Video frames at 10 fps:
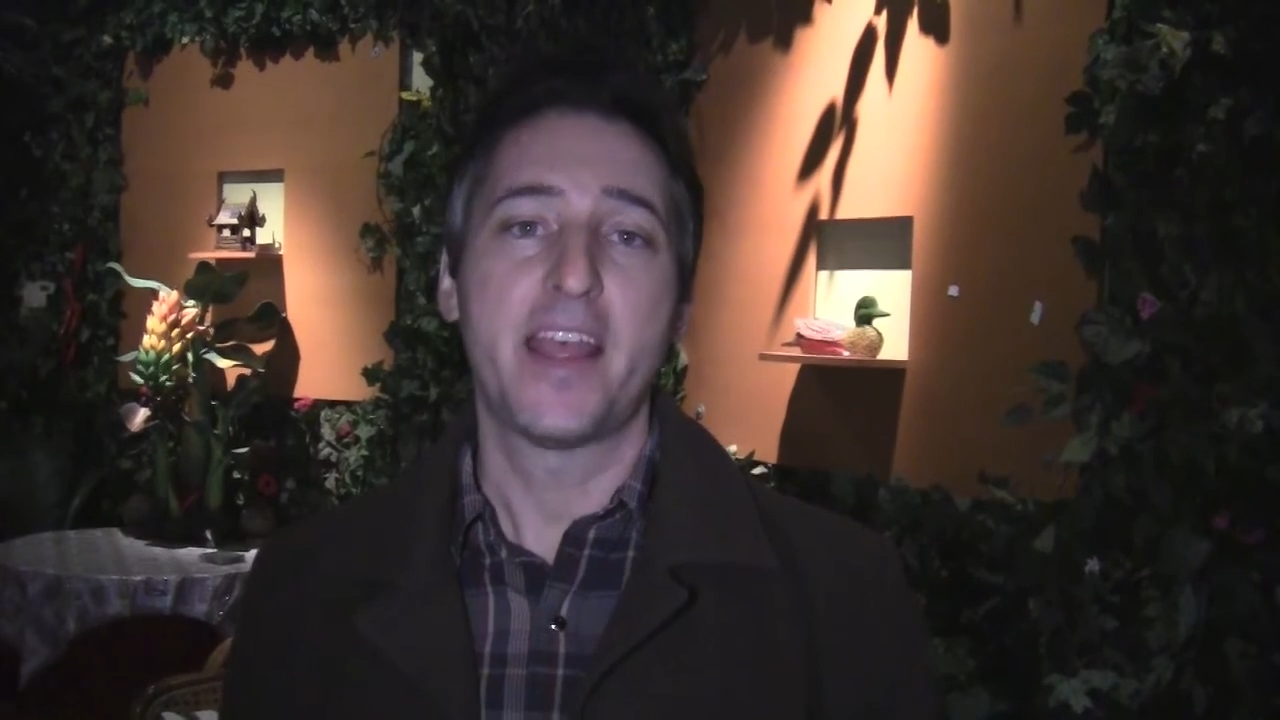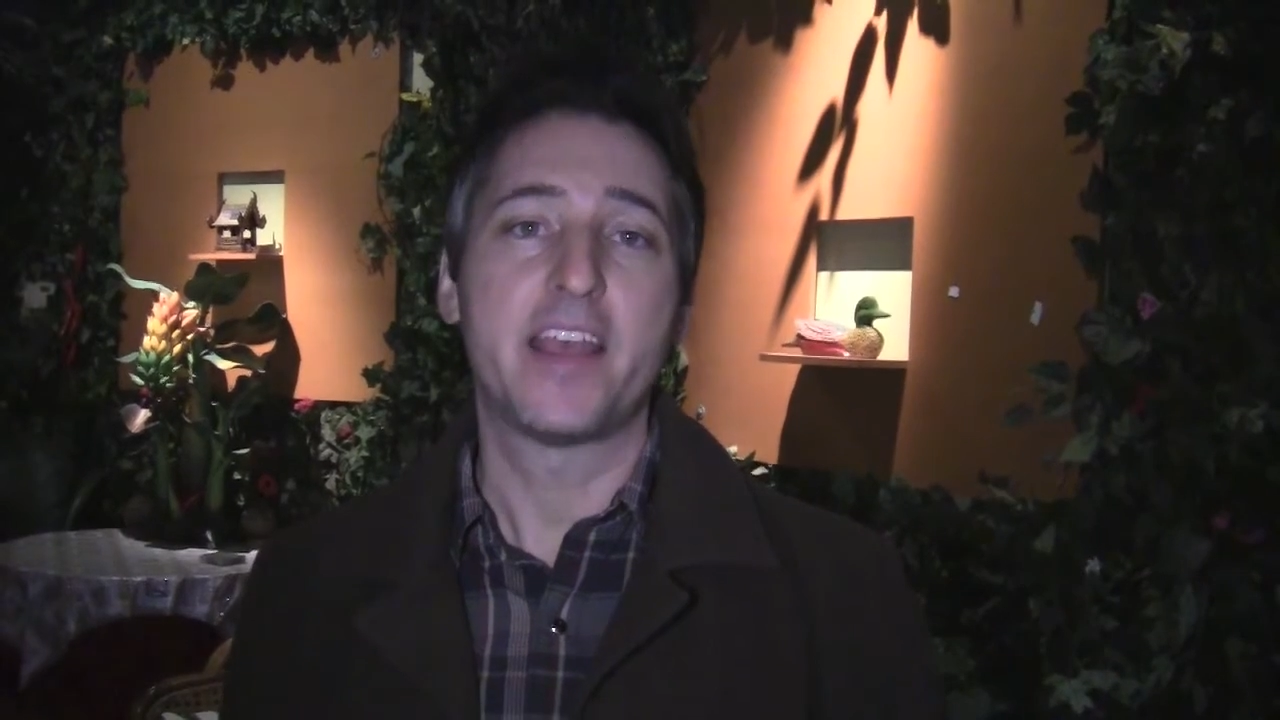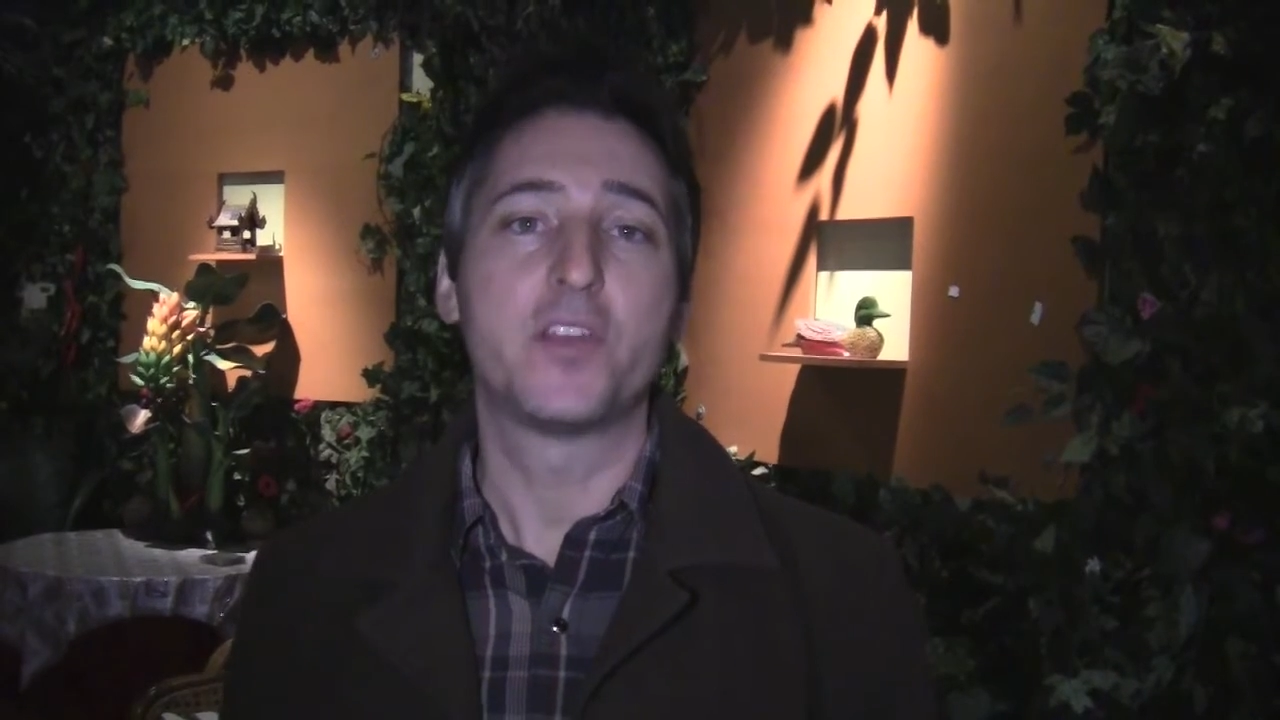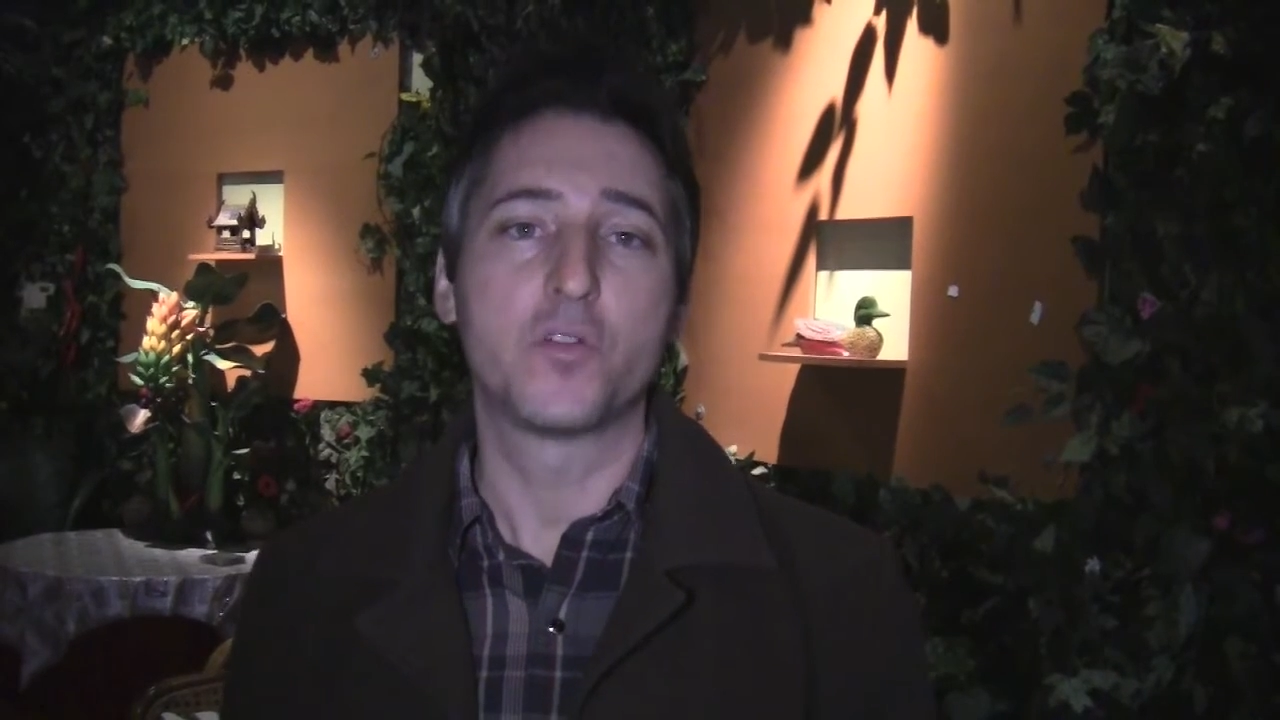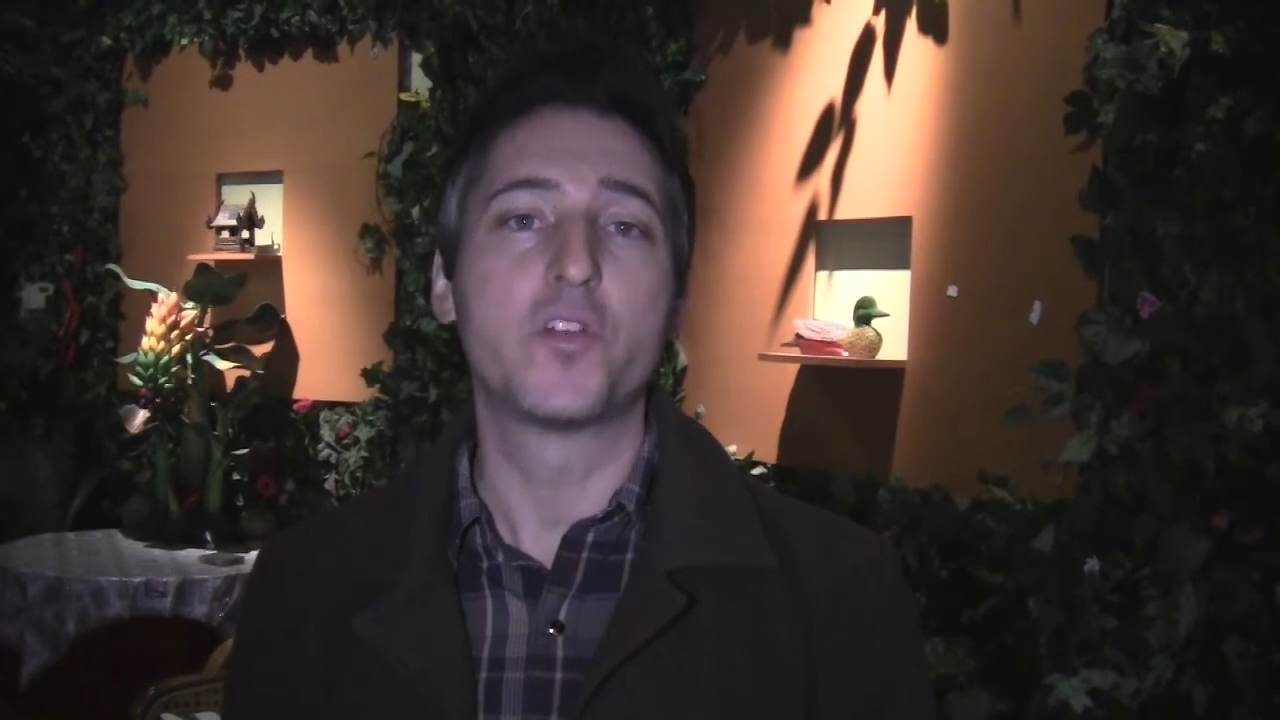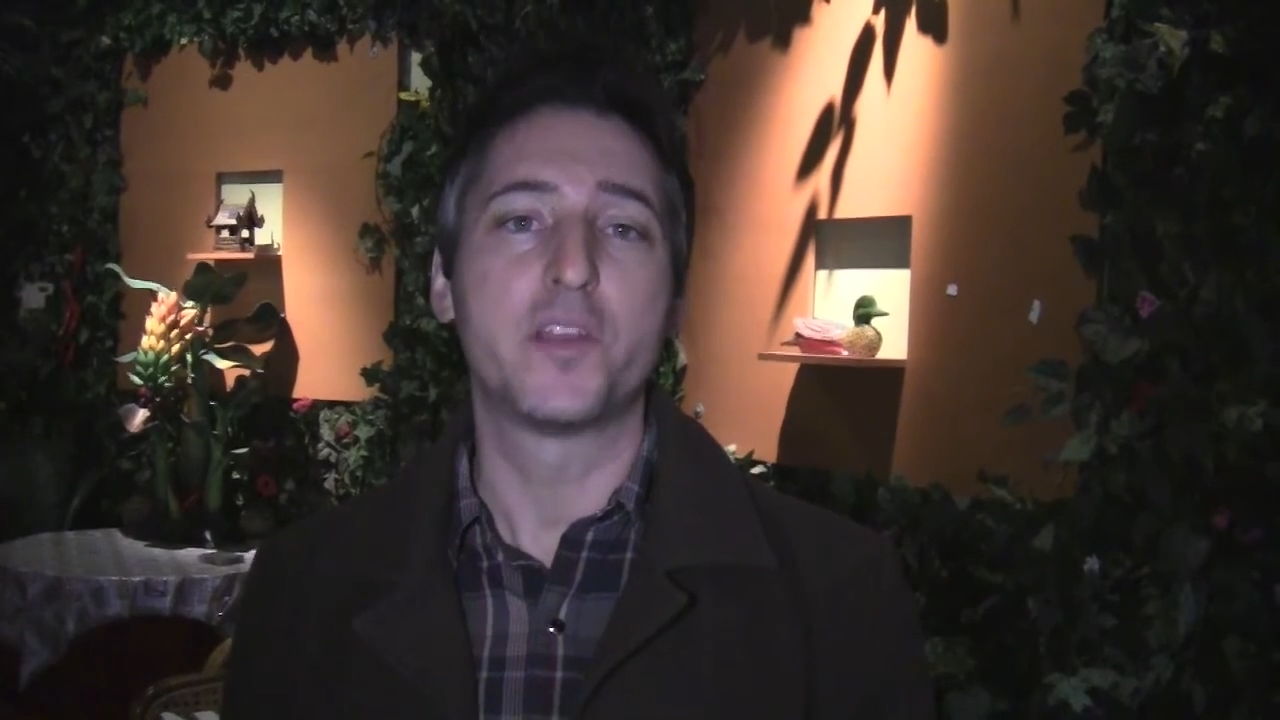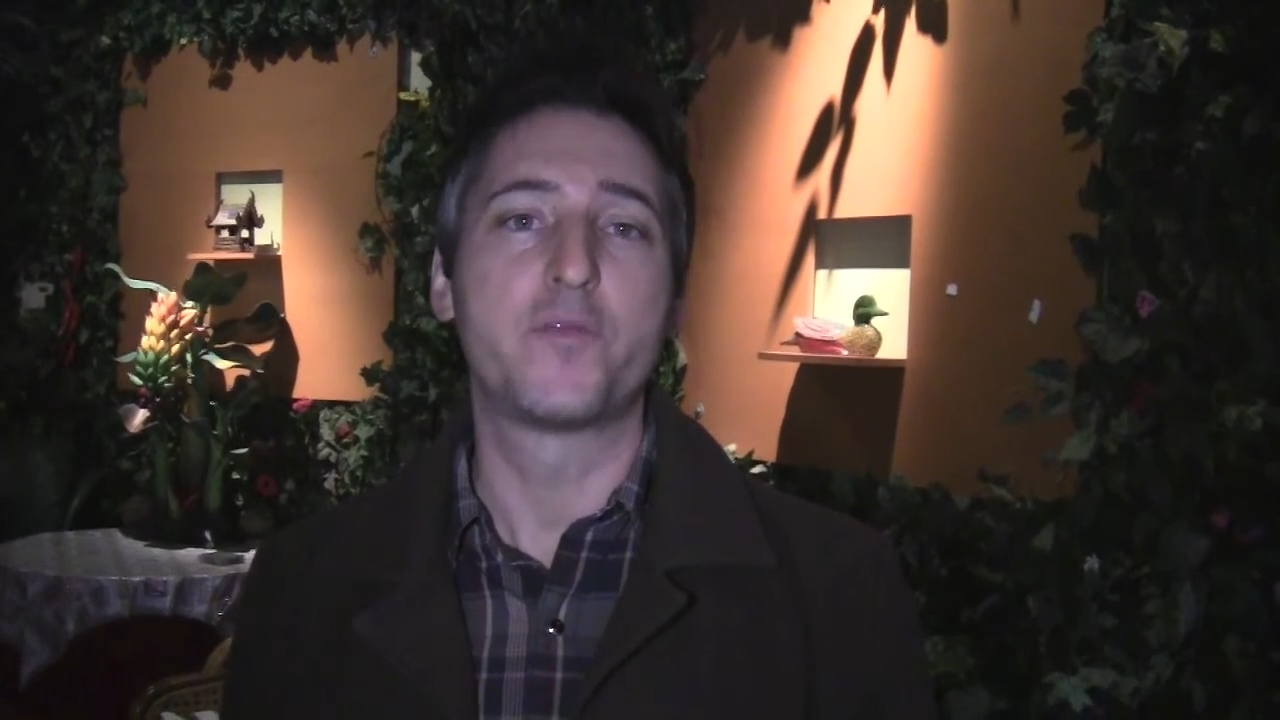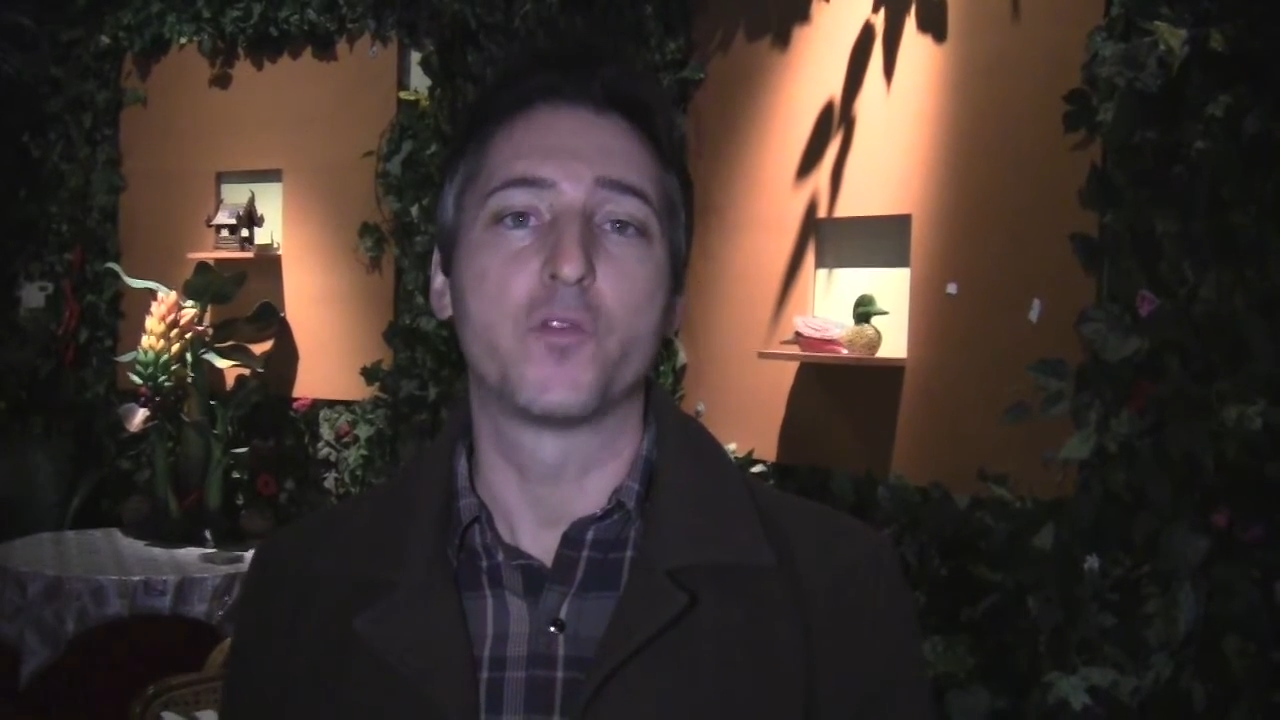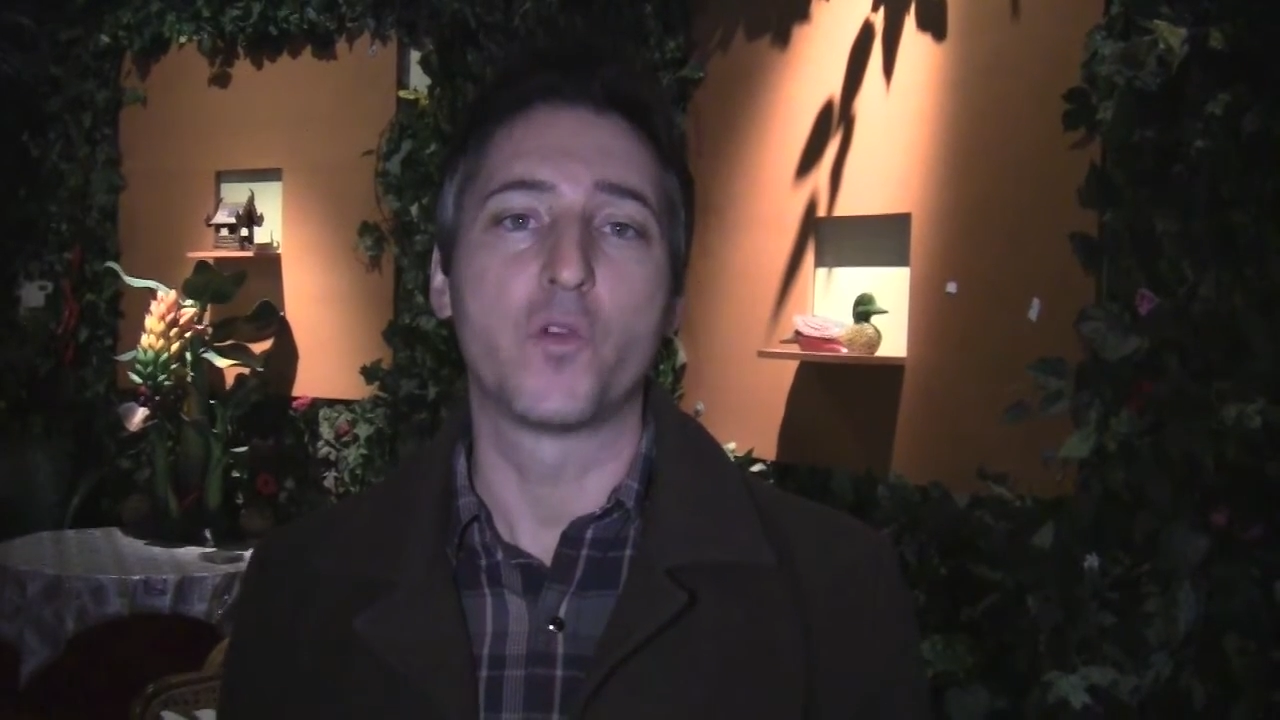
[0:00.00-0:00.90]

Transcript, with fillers: and they're looking for